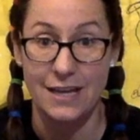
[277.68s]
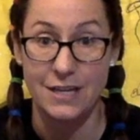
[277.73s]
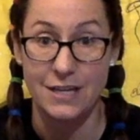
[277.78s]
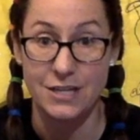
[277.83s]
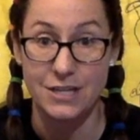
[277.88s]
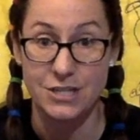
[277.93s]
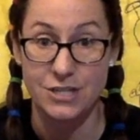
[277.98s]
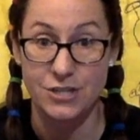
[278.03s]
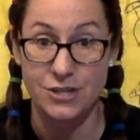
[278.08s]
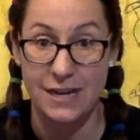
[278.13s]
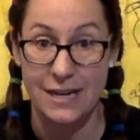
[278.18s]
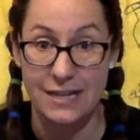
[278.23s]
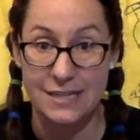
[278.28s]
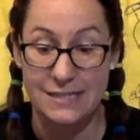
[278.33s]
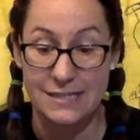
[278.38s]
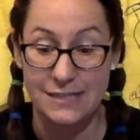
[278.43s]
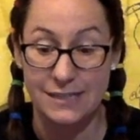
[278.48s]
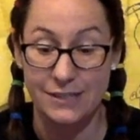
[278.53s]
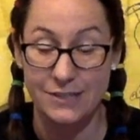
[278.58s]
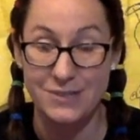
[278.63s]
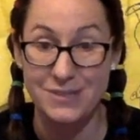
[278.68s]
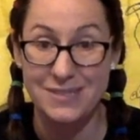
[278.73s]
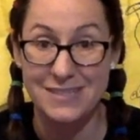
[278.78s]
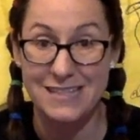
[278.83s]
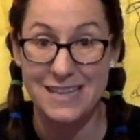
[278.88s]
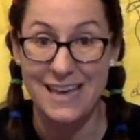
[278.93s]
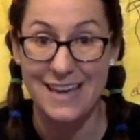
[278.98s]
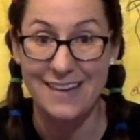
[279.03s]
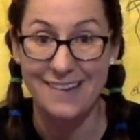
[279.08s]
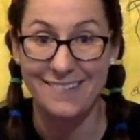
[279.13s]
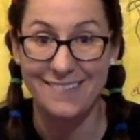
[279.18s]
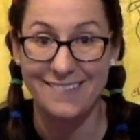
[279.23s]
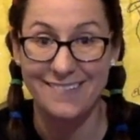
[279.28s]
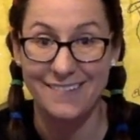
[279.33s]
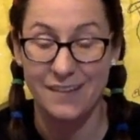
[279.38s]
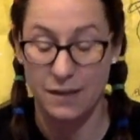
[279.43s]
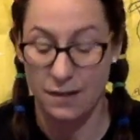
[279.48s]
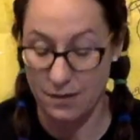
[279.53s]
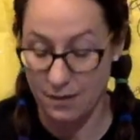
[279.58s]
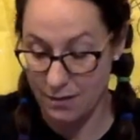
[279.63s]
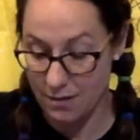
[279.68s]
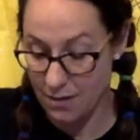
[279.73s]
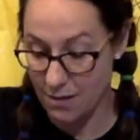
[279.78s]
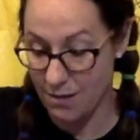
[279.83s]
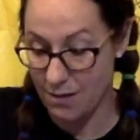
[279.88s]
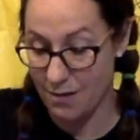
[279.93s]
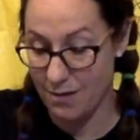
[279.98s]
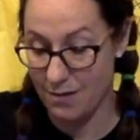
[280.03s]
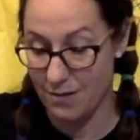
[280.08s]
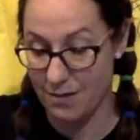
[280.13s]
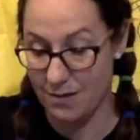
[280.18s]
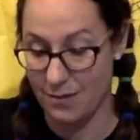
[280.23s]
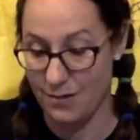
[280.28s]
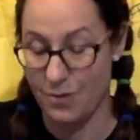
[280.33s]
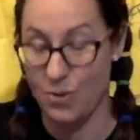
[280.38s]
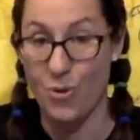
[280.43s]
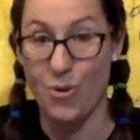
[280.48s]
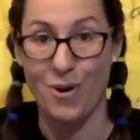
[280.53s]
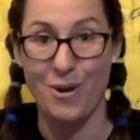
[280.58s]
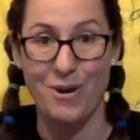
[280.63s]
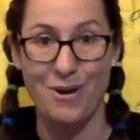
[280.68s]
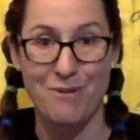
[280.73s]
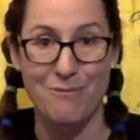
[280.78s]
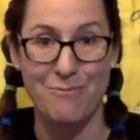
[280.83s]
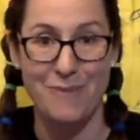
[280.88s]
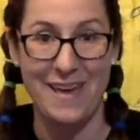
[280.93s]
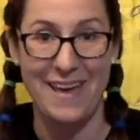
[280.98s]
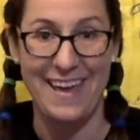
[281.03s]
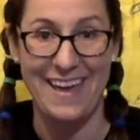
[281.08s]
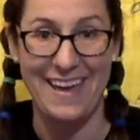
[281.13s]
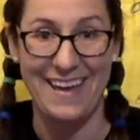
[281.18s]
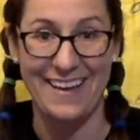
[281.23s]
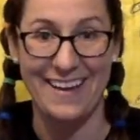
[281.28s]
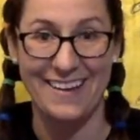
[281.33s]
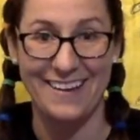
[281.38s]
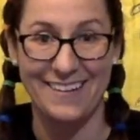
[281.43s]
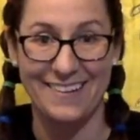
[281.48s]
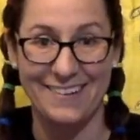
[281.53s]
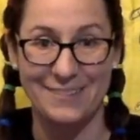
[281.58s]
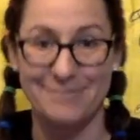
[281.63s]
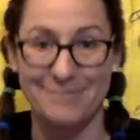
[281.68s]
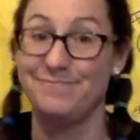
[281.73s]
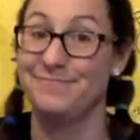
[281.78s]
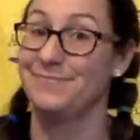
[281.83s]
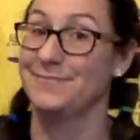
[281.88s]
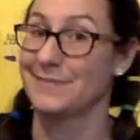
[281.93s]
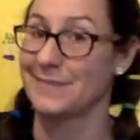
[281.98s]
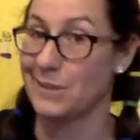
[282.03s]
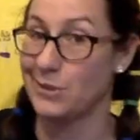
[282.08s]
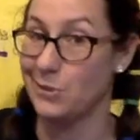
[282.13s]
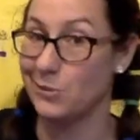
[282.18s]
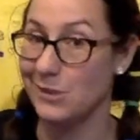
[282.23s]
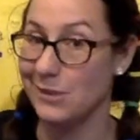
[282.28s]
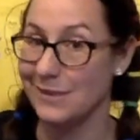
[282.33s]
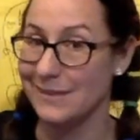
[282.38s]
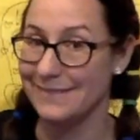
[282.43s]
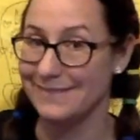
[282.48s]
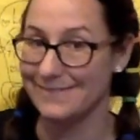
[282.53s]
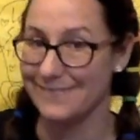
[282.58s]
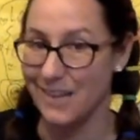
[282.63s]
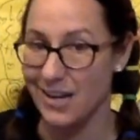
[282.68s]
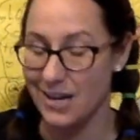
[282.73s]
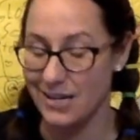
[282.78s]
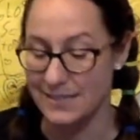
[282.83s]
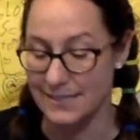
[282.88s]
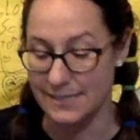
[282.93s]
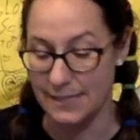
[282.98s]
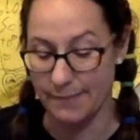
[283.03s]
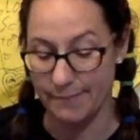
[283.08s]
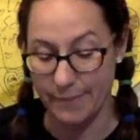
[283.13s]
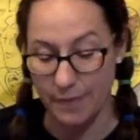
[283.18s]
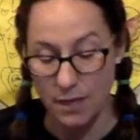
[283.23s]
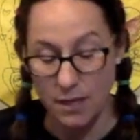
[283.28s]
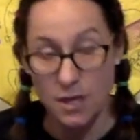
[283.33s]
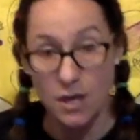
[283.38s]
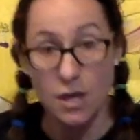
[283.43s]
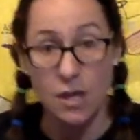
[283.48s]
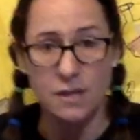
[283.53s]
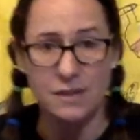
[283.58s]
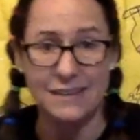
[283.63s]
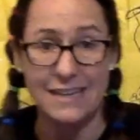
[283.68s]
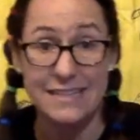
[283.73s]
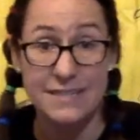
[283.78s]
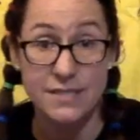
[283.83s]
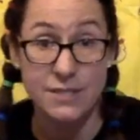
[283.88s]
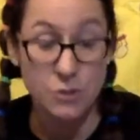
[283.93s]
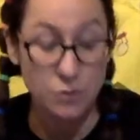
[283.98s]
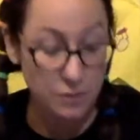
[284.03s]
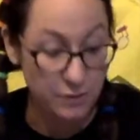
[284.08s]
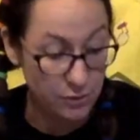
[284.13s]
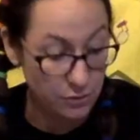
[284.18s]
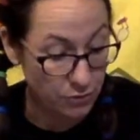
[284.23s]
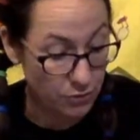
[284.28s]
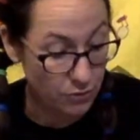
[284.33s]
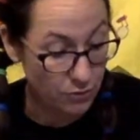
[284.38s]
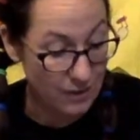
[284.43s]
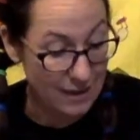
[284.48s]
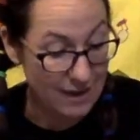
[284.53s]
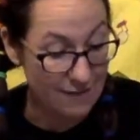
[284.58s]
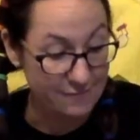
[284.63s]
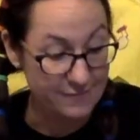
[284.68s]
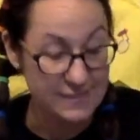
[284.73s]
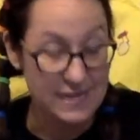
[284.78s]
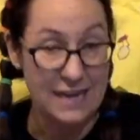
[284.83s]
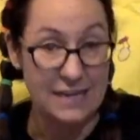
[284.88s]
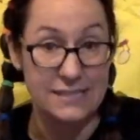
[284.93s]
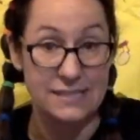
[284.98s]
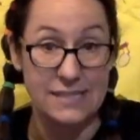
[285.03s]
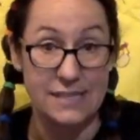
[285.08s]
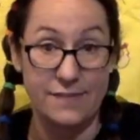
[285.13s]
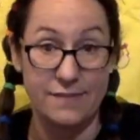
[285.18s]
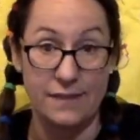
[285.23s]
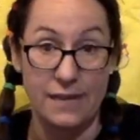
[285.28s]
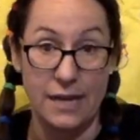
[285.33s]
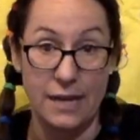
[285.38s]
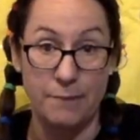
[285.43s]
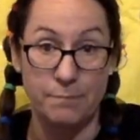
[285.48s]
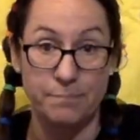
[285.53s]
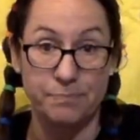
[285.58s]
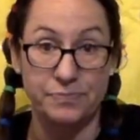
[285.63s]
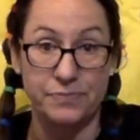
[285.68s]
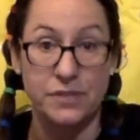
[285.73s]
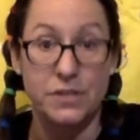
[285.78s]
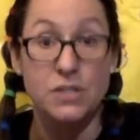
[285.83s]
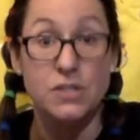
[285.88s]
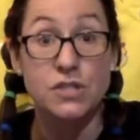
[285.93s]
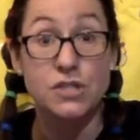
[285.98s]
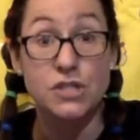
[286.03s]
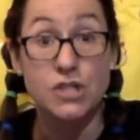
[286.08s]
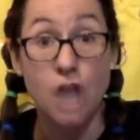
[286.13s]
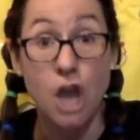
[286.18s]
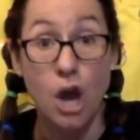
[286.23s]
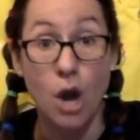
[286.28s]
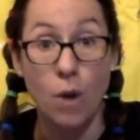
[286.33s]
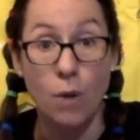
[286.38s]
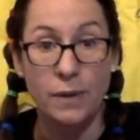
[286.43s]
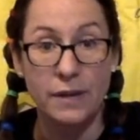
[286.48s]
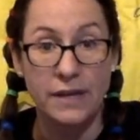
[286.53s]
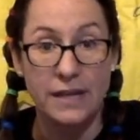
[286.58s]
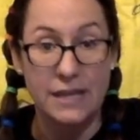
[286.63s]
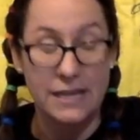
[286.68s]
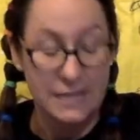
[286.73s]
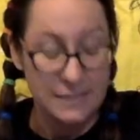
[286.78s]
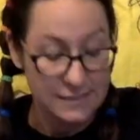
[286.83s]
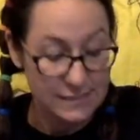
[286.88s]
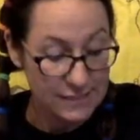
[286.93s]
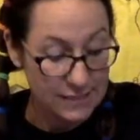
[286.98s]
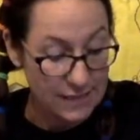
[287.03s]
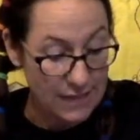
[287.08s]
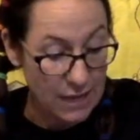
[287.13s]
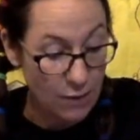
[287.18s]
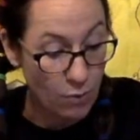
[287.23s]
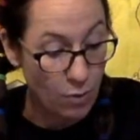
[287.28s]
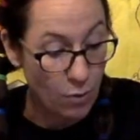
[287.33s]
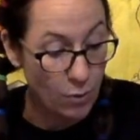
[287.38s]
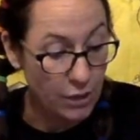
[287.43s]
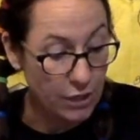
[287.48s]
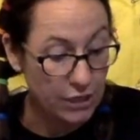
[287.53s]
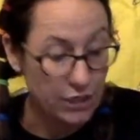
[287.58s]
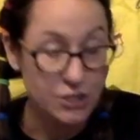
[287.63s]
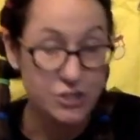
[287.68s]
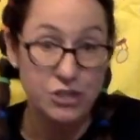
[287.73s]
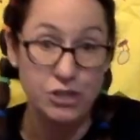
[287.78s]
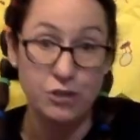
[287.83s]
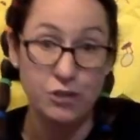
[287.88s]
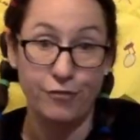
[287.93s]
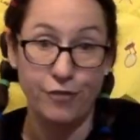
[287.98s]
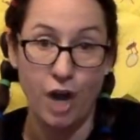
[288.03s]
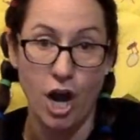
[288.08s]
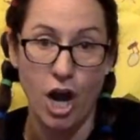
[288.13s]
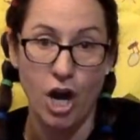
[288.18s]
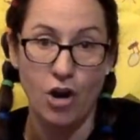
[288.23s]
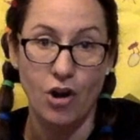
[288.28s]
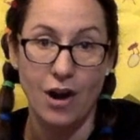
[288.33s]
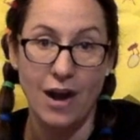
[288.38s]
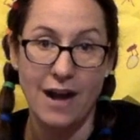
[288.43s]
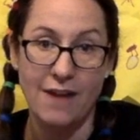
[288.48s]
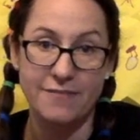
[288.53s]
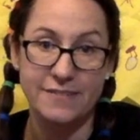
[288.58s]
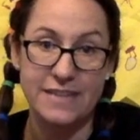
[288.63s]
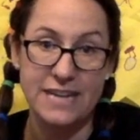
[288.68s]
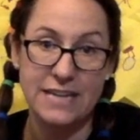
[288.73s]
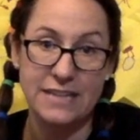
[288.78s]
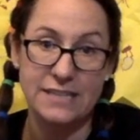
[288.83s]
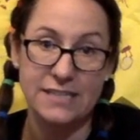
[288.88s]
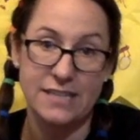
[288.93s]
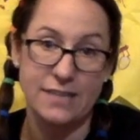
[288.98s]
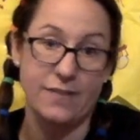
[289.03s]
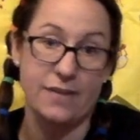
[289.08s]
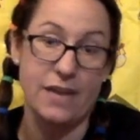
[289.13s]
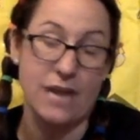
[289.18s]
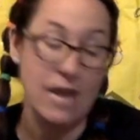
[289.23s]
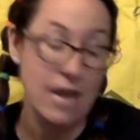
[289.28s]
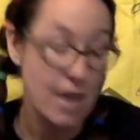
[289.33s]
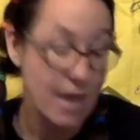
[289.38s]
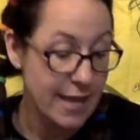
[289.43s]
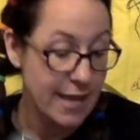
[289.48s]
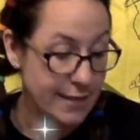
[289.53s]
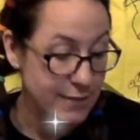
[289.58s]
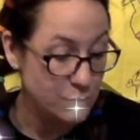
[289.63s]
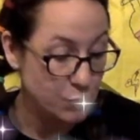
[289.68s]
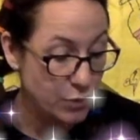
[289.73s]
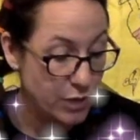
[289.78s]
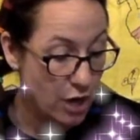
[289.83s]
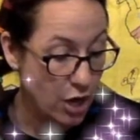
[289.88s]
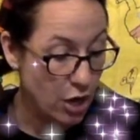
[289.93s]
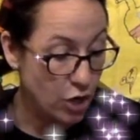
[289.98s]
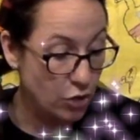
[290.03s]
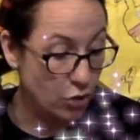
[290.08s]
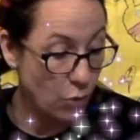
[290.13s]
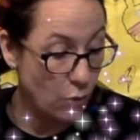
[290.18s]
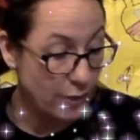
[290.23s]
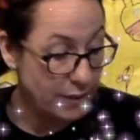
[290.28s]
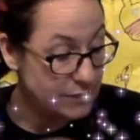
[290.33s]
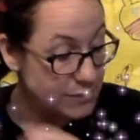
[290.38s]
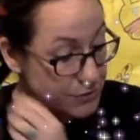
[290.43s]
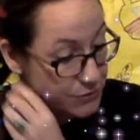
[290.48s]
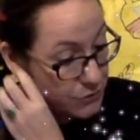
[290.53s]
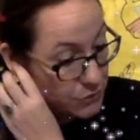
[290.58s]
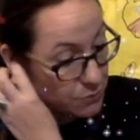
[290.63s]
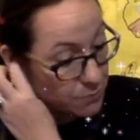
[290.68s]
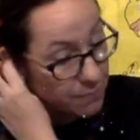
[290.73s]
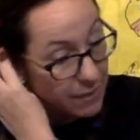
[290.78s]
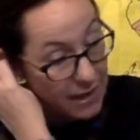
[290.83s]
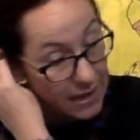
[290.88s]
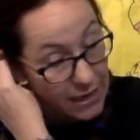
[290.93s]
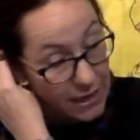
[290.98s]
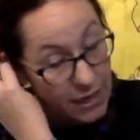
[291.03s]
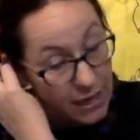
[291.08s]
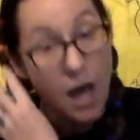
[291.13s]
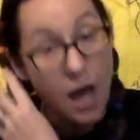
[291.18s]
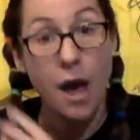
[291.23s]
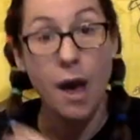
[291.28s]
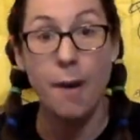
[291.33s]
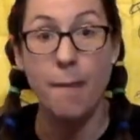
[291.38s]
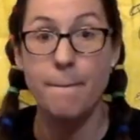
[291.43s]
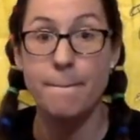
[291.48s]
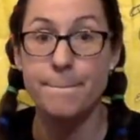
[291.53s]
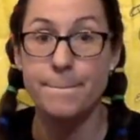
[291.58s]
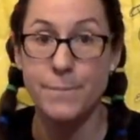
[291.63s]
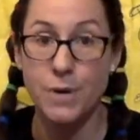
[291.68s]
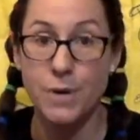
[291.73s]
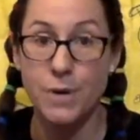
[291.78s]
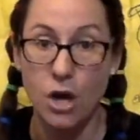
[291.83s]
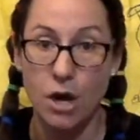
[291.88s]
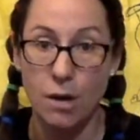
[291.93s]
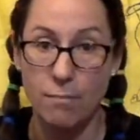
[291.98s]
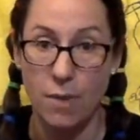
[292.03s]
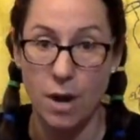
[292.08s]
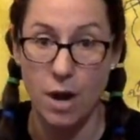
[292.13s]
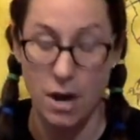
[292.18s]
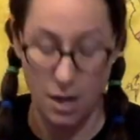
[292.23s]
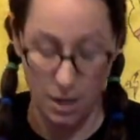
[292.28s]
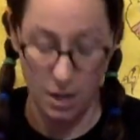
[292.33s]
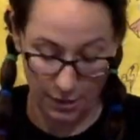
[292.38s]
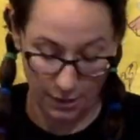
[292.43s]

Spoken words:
translucent, or opaque. Whoa, awesome. Let's do a little craft activity. So today what we're going to do for our craft activity is we are going to make a bookmark.